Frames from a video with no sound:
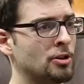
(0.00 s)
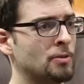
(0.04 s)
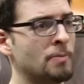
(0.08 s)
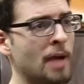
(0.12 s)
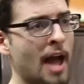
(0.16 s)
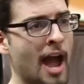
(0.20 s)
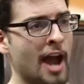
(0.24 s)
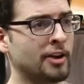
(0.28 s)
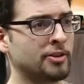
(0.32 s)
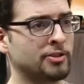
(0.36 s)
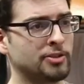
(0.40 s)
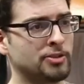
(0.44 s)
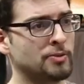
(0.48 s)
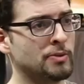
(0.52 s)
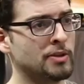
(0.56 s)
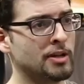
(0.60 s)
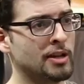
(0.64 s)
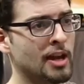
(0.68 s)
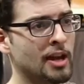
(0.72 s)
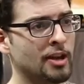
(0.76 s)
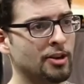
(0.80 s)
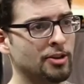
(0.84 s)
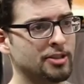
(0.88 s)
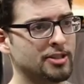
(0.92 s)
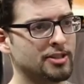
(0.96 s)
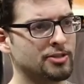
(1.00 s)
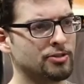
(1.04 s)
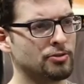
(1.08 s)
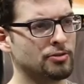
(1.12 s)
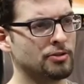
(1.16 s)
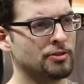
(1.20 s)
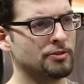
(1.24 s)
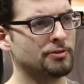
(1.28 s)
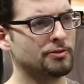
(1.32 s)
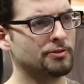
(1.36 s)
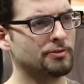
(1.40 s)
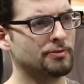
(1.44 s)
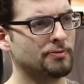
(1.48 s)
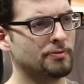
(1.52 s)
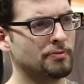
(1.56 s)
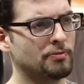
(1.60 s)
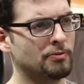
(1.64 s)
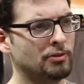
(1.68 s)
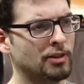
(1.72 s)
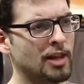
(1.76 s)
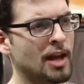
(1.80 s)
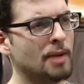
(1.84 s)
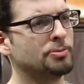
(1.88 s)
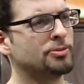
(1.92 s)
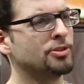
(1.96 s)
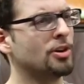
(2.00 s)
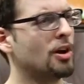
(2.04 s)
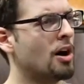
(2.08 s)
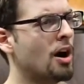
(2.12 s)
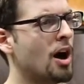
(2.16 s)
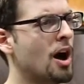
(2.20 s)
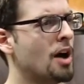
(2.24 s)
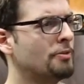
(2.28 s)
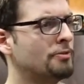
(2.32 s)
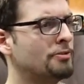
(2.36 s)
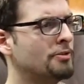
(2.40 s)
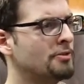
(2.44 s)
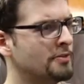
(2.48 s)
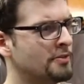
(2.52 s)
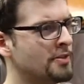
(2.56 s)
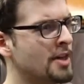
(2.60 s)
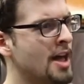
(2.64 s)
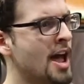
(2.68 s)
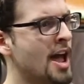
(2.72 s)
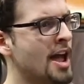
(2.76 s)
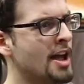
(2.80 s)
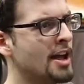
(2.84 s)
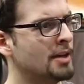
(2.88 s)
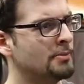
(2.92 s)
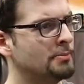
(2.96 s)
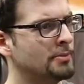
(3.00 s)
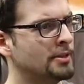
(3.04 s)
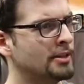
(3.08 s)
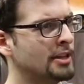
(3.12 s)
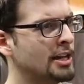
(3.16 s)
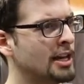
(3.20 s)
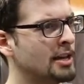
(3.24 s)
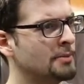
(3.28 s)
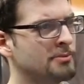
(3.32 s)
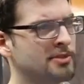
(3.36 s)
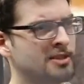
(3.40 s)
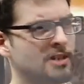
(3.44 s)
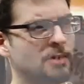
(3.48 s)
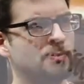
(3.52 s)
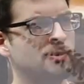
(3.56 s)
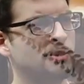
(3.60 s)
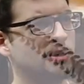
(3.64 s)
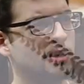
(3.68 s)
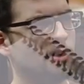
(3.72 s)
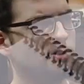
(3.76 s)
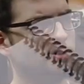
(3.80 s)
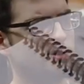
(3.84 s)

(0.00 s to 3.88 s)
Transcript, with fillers: go back to it and it sort of leapt off of that and became something